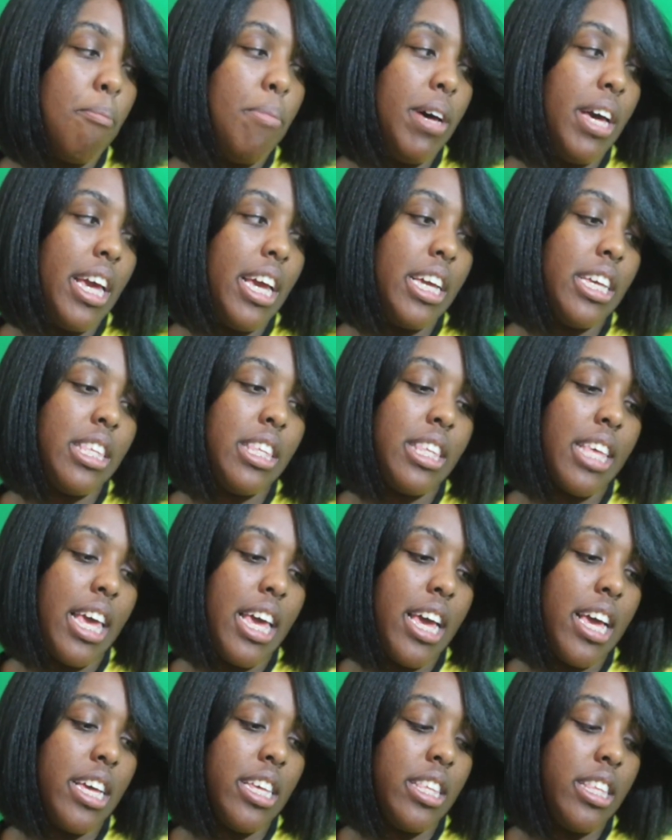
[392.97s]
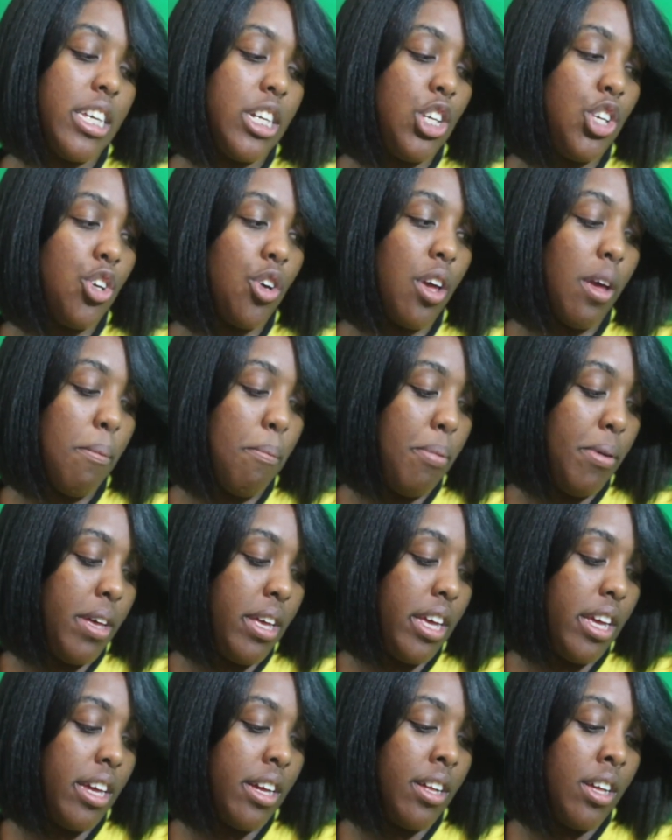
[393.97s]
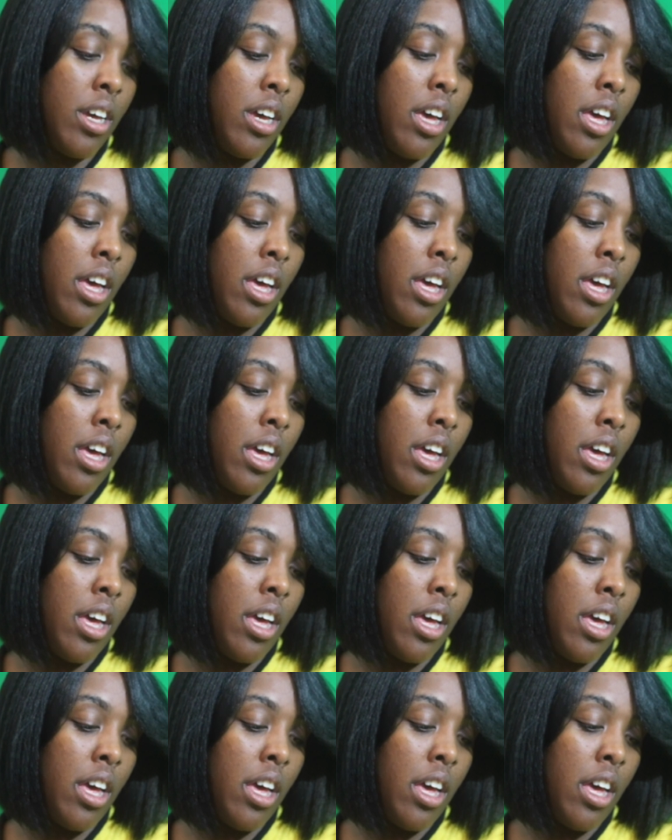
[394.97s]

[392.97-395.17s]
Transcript: but it says that you can put